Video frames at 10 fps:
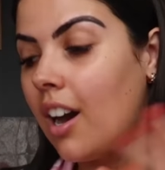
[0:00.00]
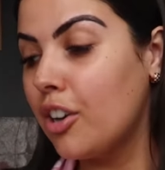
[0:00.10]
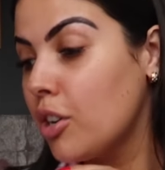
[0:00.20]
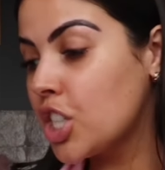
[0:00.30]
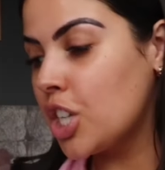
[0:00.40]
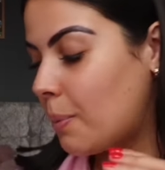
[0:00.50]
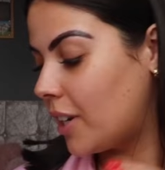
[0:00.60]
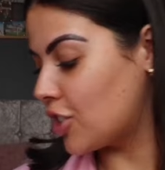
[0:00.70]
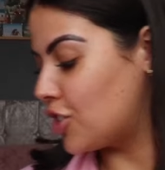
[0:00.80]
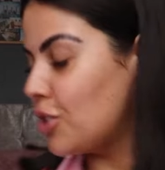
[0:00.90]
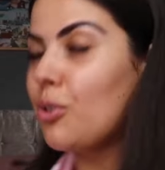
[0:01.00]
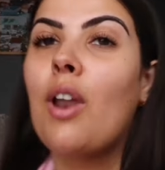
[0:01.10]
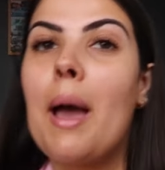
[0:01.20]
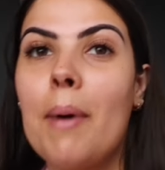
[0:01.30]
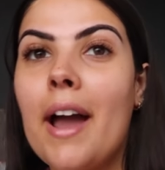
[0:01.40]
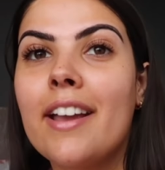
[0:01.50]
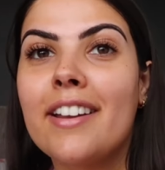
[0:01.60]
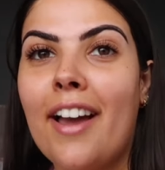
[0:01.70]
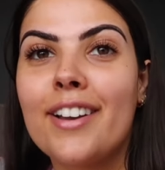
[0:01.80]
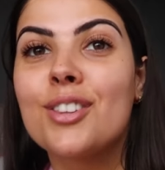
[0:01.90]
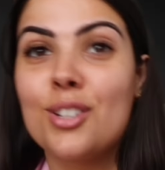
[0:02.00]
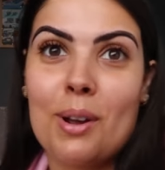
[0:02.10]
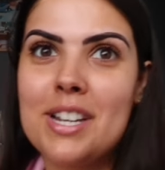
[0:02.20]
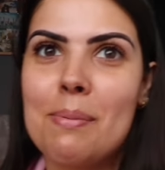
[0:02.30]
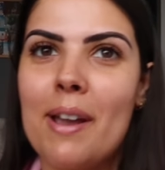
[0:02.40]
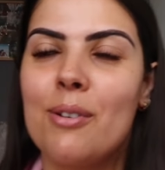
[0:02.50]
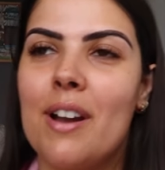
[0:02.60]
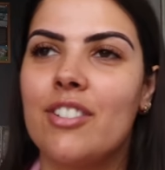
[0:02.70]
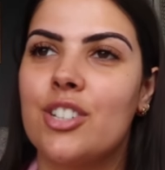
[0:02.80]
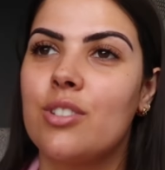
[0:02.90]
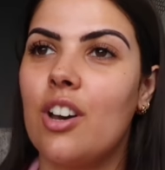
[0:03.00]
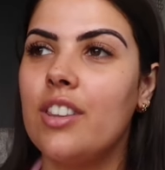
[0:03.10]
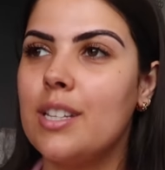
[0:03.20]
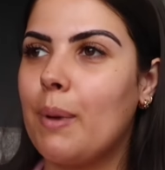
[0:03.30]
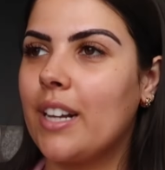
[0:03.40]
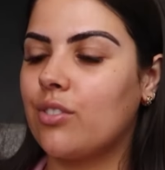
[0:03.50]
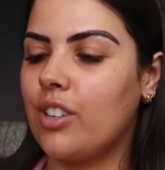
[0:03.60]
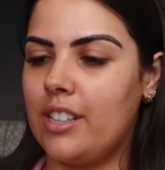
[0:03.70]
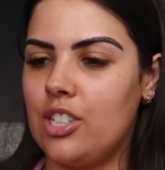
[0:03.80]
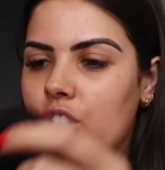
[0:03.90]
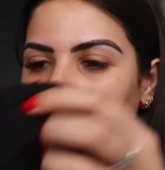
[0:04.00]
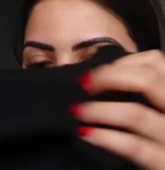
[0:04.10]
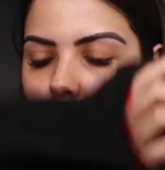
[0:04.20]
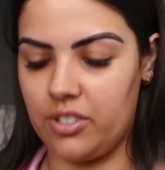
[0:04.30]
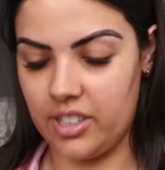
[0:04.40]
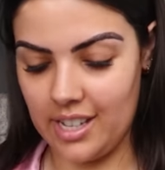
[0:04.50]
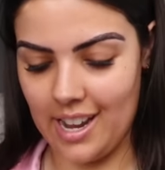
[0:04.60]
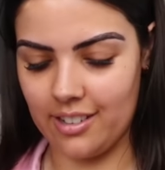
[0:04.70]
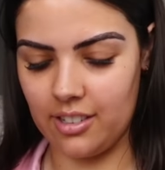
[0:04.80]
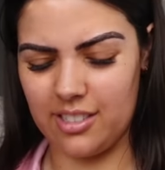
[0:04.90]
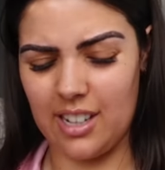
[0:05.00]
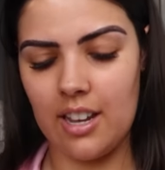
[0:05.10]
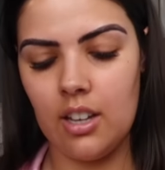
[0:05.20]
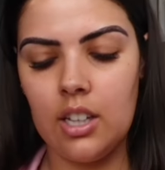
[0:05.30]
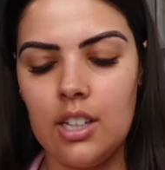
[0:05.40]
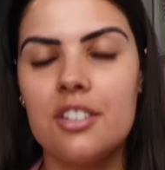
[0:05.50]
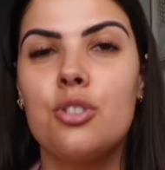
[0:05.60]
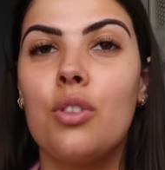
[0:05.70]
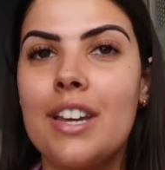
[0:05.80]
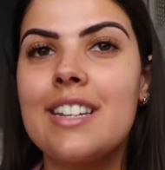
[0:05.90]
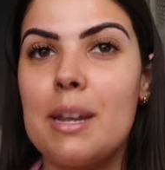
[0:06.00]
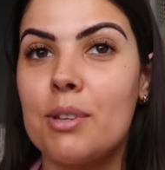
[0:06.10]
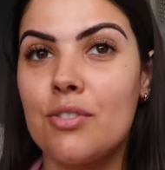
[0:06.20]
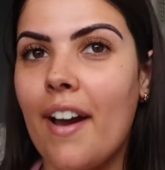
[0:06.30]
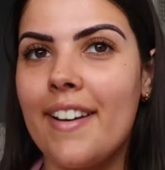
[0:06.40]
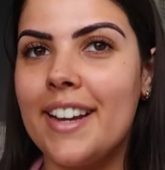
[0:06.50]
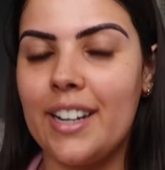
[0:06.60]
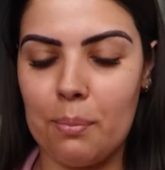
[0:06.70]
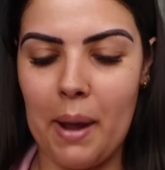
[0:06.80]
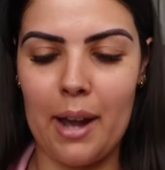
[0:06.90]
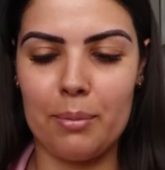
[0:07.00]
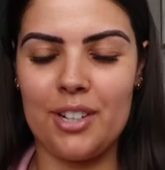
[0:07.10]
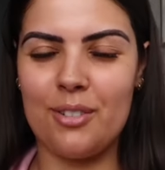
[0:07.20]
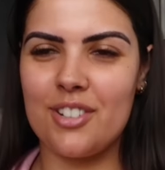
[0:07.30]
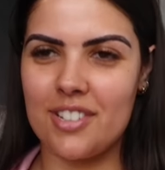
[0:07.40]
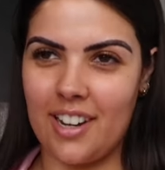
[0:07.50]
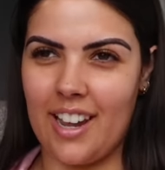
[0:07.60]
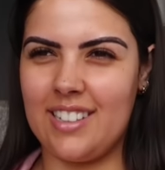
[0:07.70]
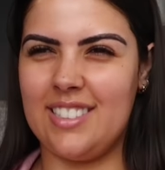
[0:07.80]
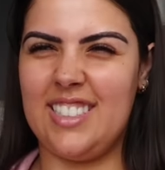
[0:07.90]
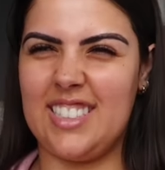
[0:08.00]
know it's stupid, I just do not like paying like the 20p or whatever. And she was like, oh, this bag's free, and then she charged me for it at the end. And I was like, it's not that deep, it's fine, I needed a bag. But you know, I'm just like,